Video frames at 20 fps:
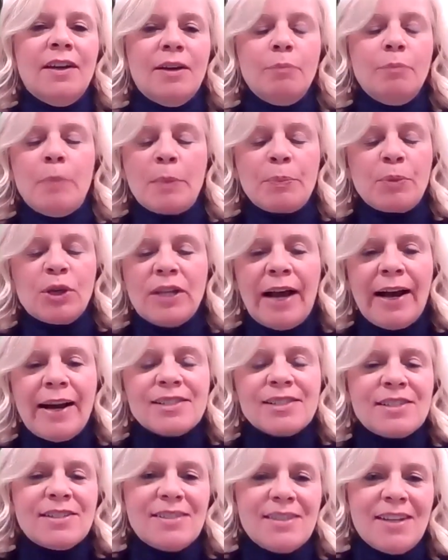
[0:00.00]
Remember
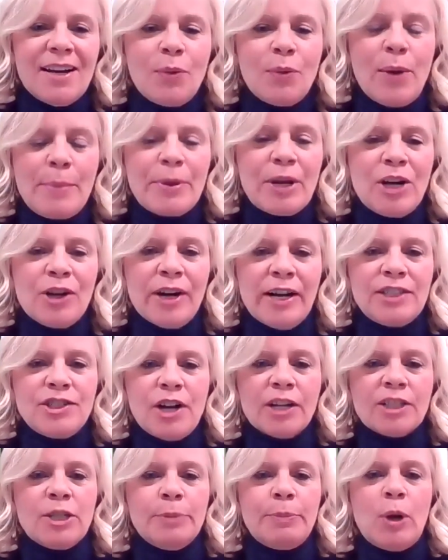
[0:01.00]
last webinar, I
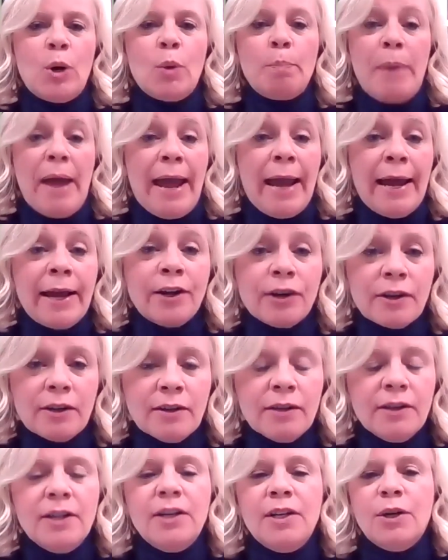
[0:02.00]
talked about
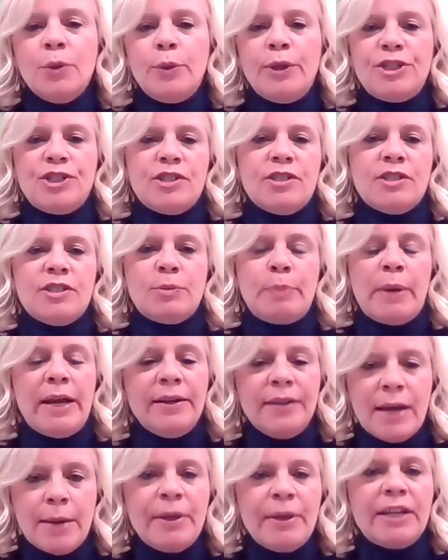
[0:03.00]
panger, which is
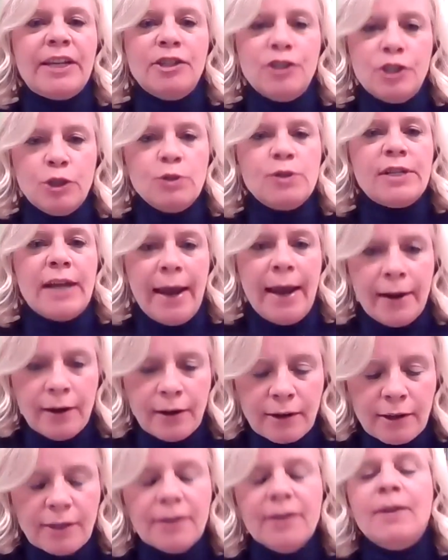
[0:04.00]
pandemic-induced
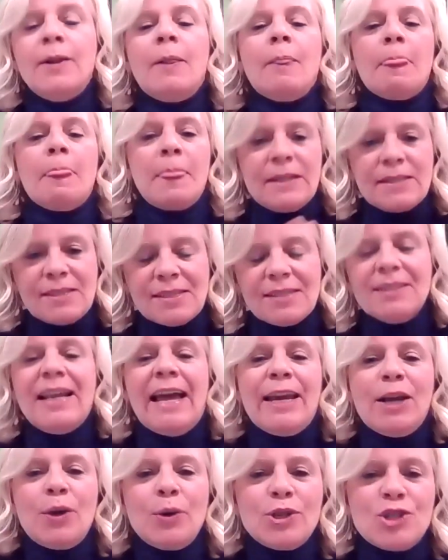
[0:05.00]
anger. This
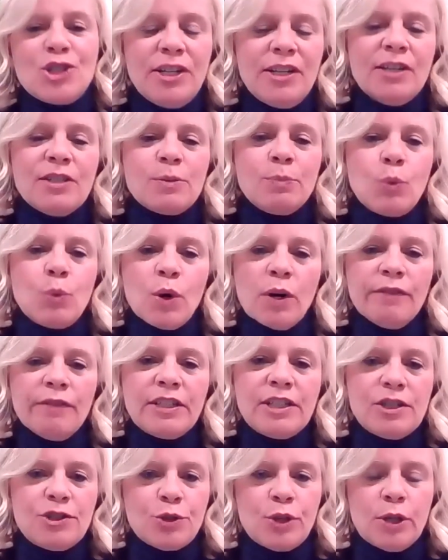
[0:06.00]
languishing is more of
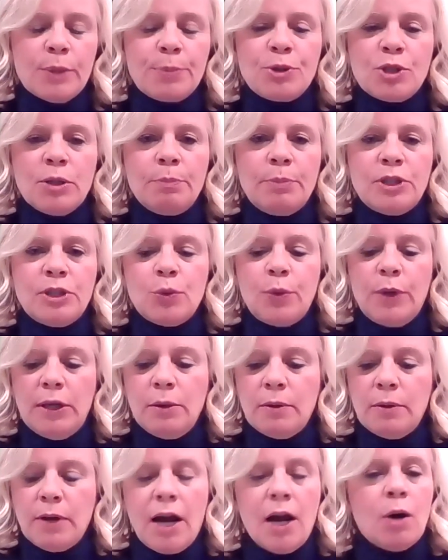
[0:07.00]
a description
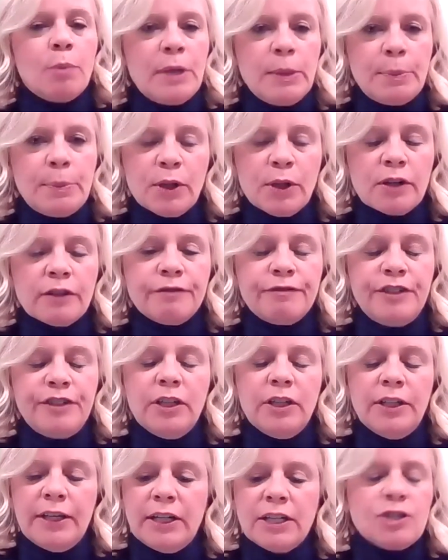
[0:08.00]
between how people are
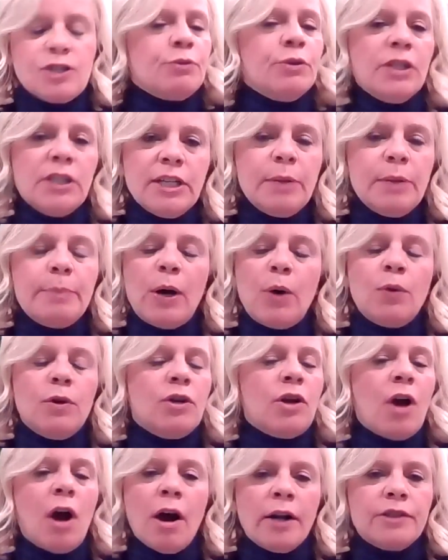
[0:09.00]
feeling. And it's really about
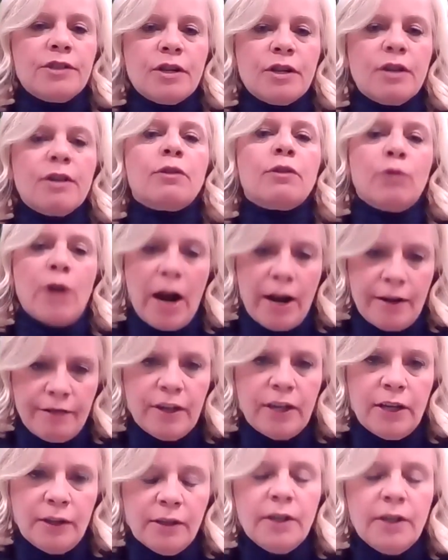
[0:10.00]
not
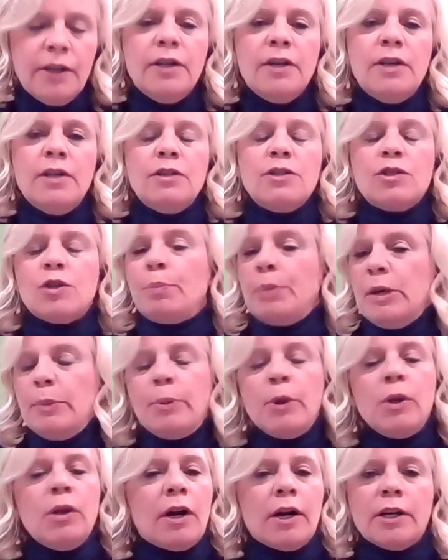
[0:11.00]
thriving. So
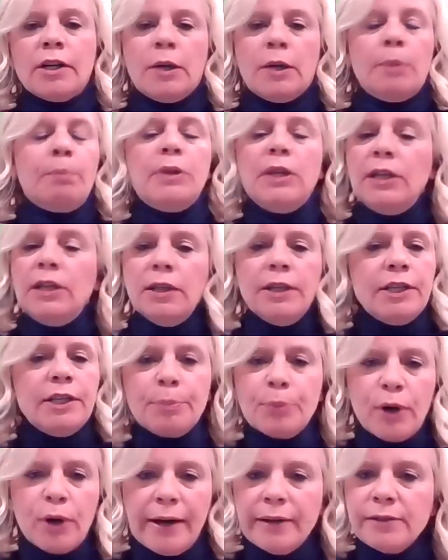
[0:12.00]
people aren't completely
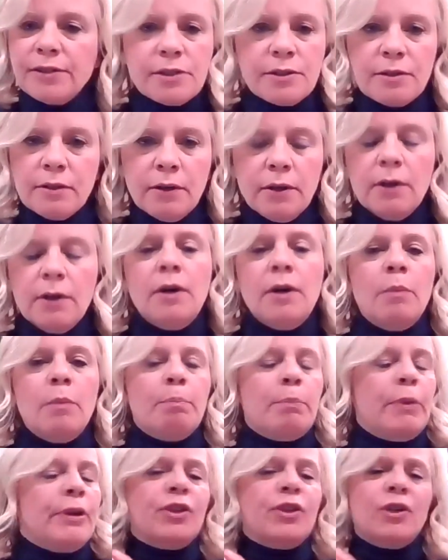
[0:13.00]
depressed,
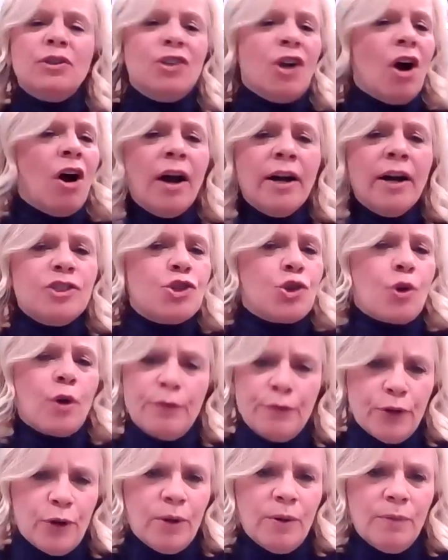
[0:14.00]
but they're not
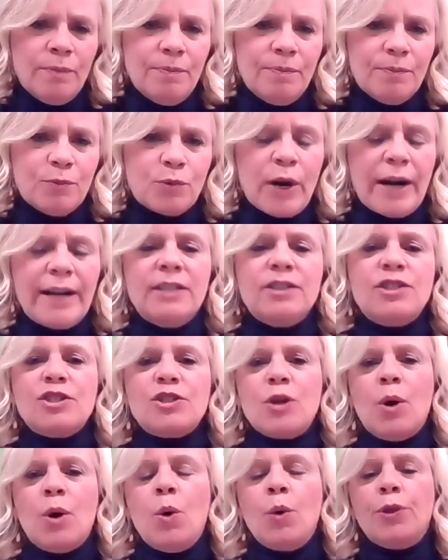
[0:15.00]
joyful, right?
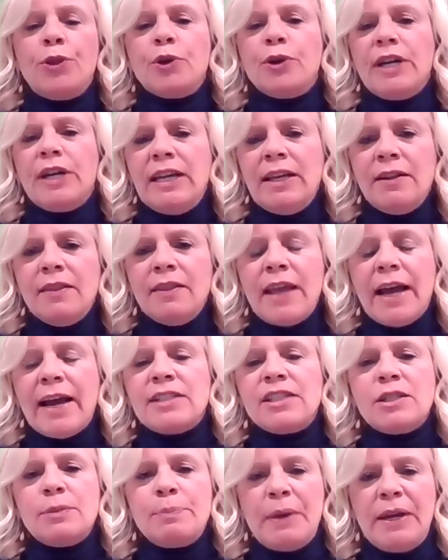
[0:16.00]
So they're in
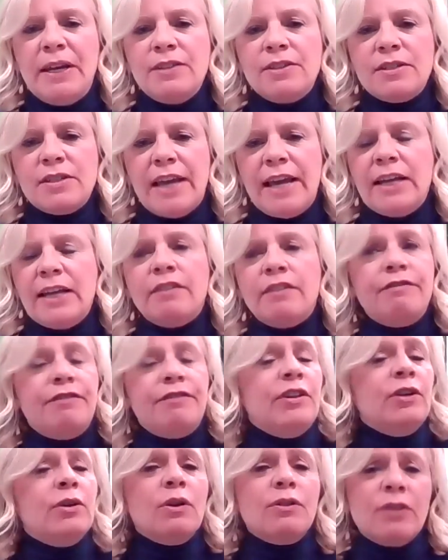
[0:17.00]
that space, and it
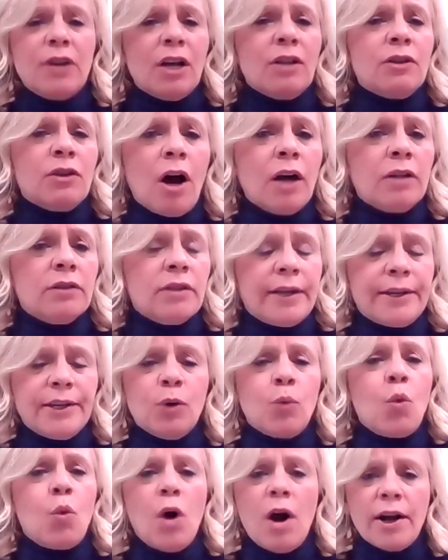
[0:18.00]
feels a lot like
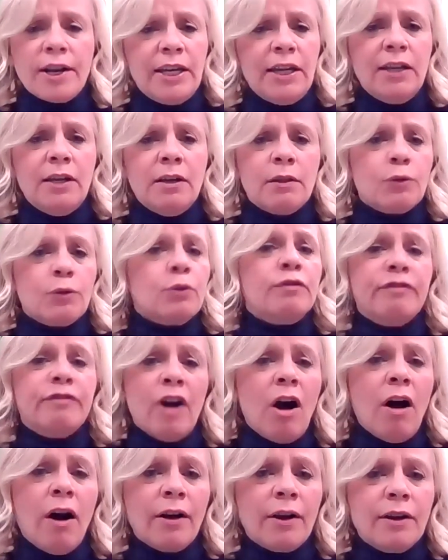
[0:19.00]
you're walking through
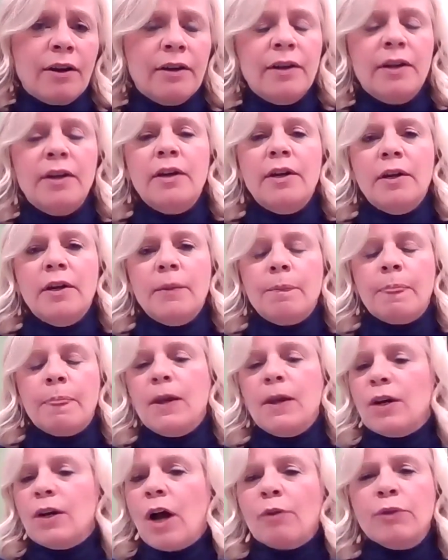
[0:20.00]
fog.
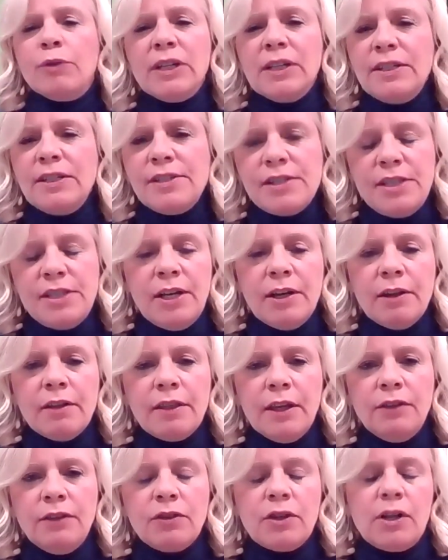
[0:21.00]
You're not really seeing
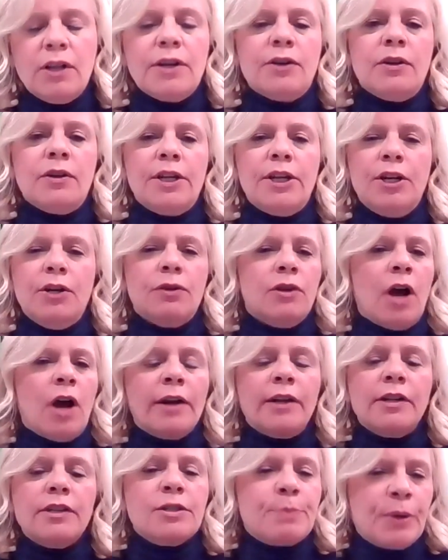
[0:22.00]
things clearly. You're
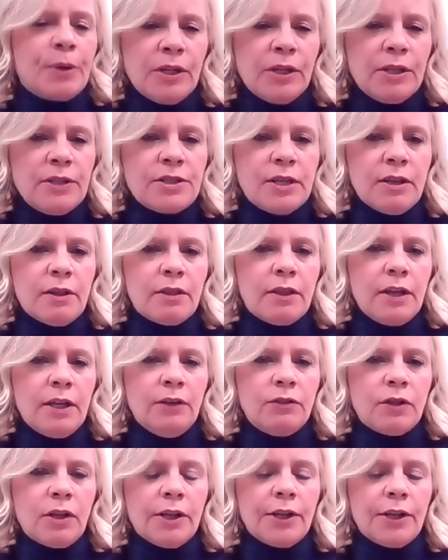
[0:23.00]
not experiencing
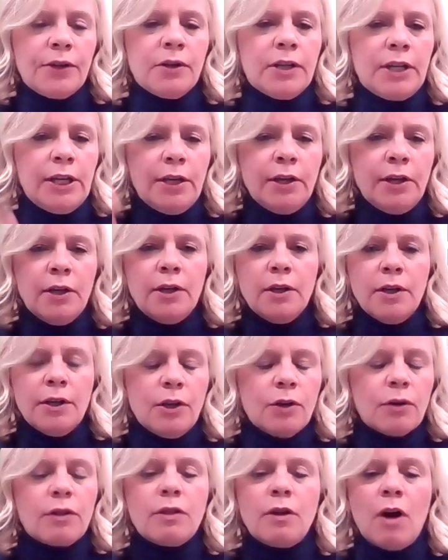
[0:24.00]
things clearly.
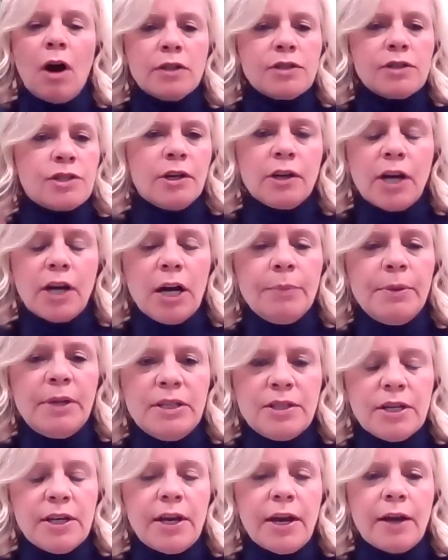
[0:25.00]
Your thoughts aren't
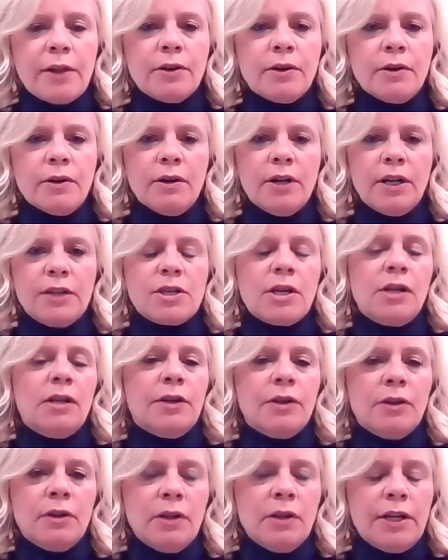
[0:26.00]
coming together as
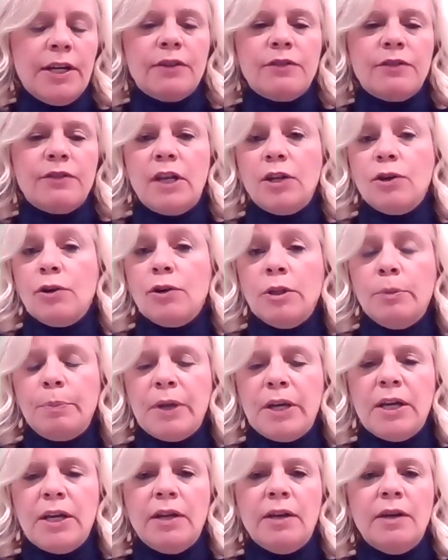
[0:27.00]
clearly as they
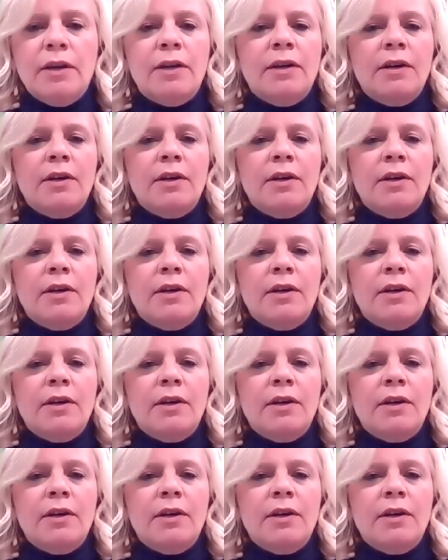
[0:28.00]
could be.